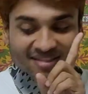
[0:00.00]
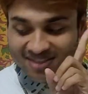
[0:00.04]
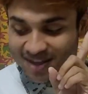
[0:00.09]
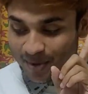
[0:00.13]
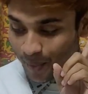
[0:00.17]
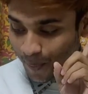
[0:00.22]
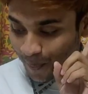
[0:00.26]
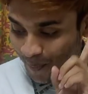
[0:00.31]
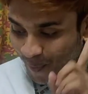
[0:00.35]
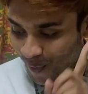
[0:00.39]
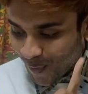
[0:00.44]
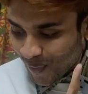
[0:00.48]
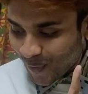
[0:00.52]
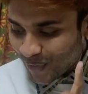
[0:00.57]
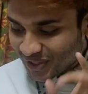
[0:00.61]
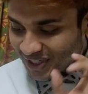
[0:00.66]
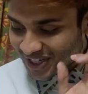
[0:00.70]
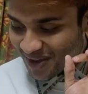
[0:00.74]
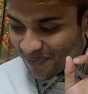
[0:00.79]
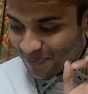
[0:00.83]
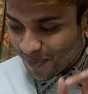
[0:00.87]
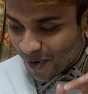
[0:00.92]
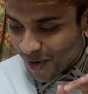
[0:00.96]
the
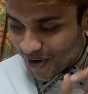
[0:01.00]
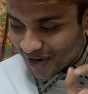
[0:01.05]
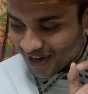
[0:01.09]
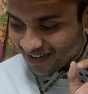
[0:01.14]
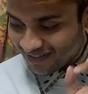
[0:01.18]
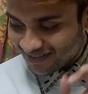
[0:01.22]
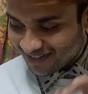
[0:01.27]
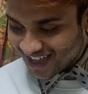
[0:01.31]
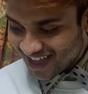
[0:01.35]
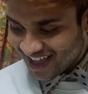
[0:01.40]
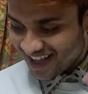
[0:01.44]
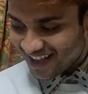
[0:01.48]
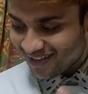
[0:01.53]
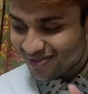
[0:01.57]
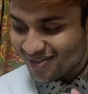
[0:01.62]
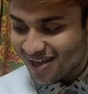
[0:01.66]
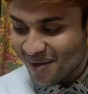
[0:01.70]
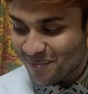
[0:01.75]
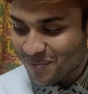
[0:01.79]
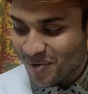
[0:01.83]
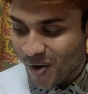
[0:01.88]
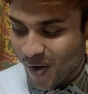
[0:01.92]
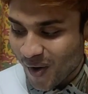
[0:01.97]
most important things
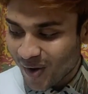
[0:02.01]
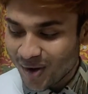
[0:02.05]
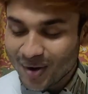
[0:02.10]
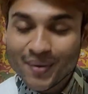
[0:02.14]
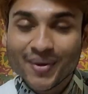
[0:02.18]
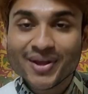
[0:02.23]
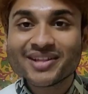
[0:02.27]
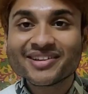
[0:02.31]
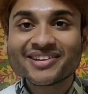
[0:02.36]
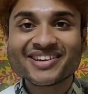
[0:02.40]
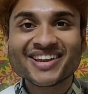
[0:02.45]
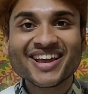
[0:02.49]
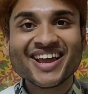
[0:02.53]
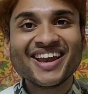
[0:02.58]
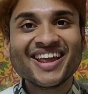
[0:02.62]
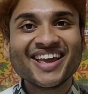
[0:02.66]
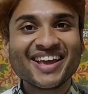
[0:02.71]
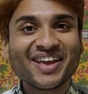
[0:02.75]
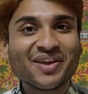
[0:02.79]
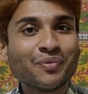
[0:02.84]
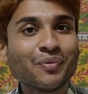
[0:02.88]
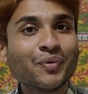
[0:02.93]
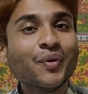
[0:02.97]
I'm always
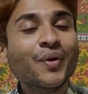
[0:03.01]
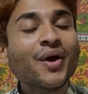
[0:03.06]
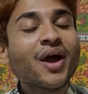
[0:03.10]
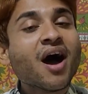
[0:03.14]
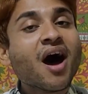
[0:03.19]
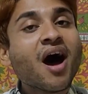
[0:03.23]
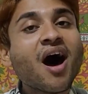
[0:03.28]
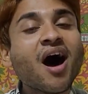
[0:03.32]
telling you,